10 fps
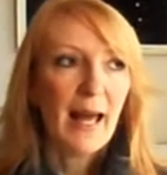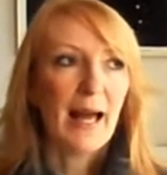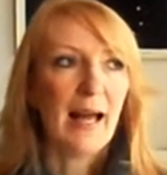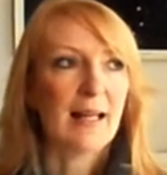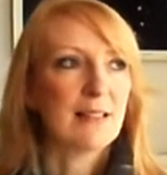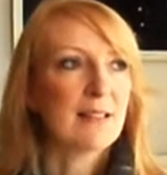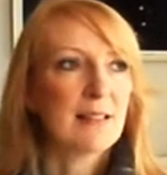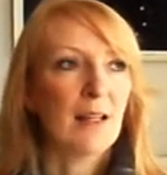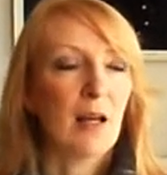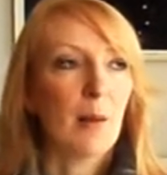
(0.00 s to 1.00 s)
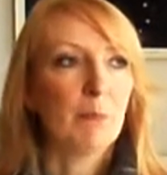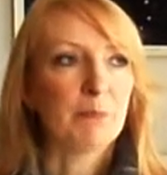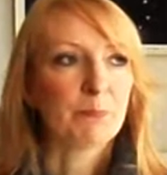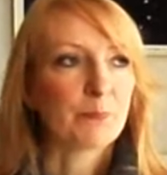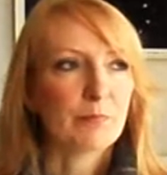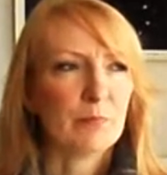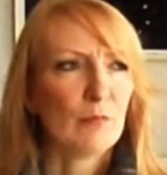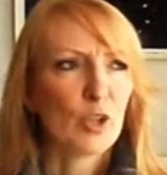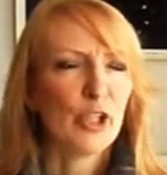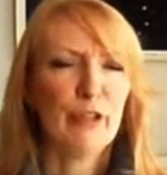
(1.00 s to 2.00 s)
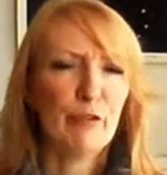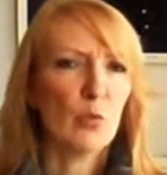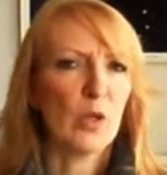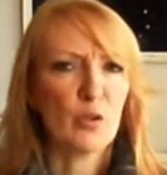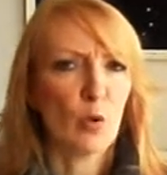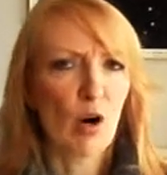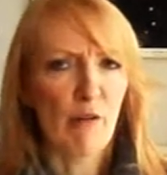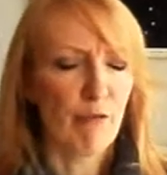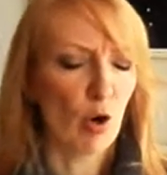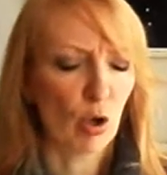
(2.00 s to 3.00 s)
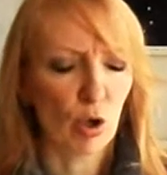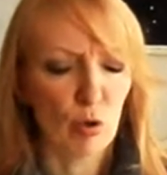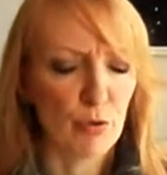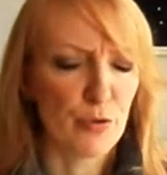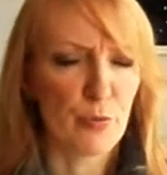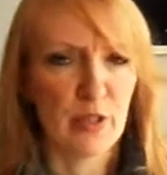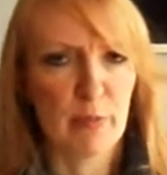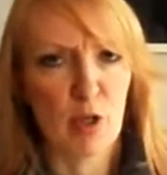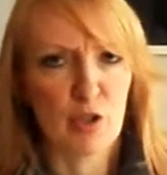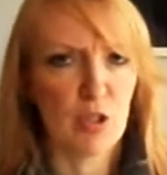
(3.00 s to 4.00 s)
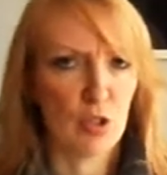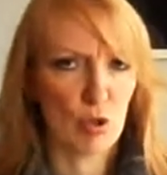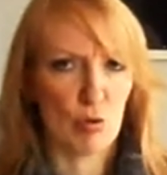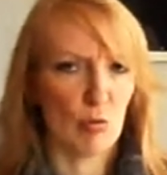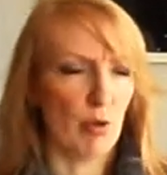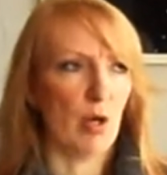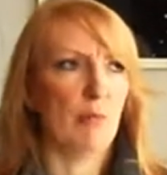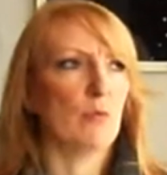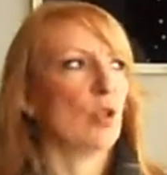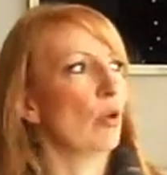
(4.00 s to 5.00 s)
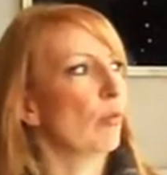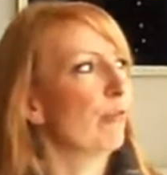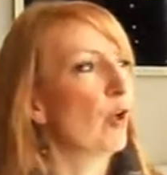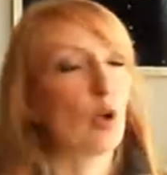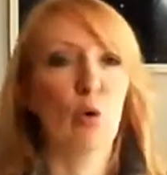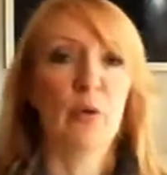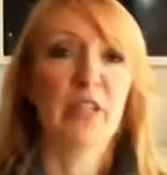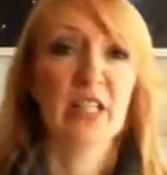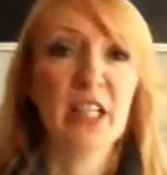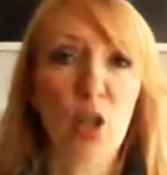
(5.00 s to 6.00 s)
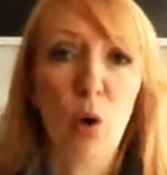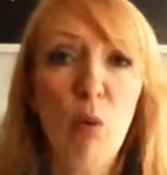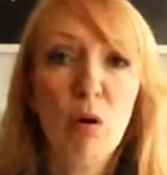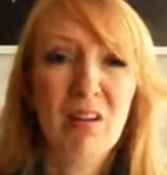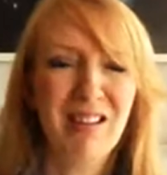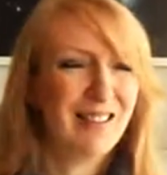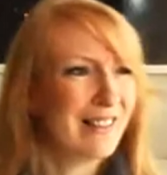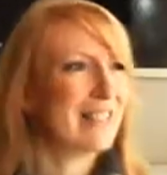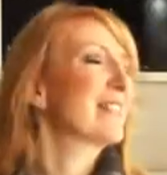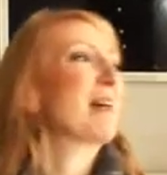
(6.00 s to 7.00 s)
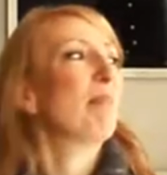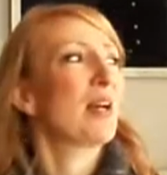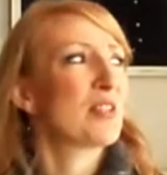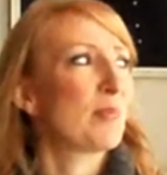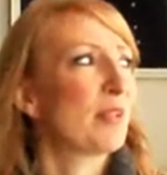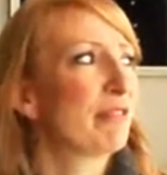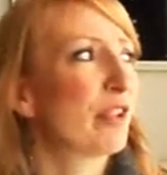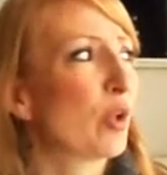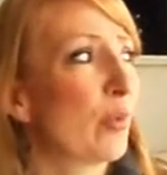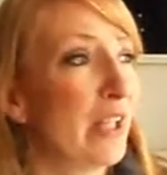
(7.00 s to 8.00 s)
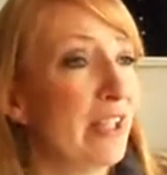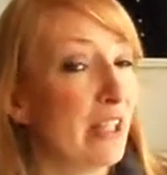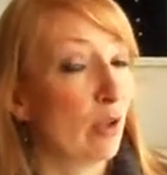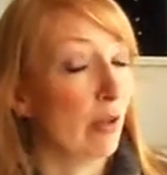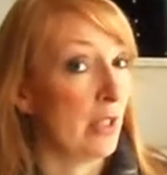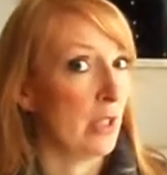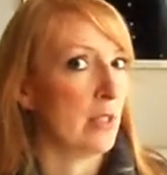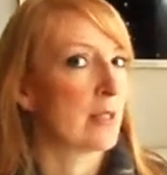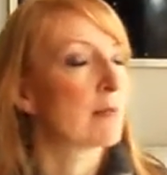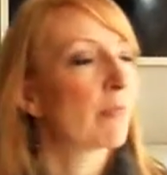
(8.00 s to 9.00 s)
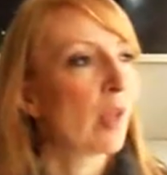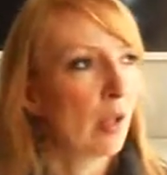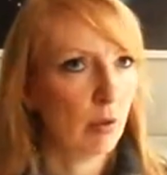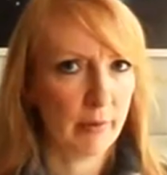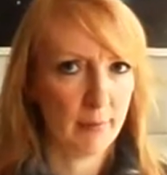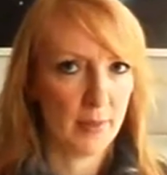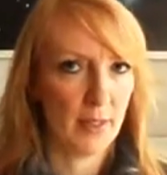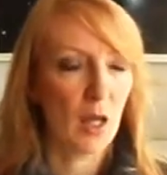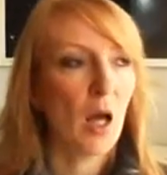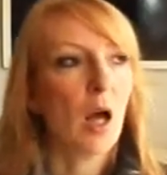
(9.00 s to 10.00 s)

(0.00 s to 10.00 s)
And even when you are a Virgo who's really much into, you know, Virgo with an ego. Is that possible, a Virgo with an ego? It is. Look at me.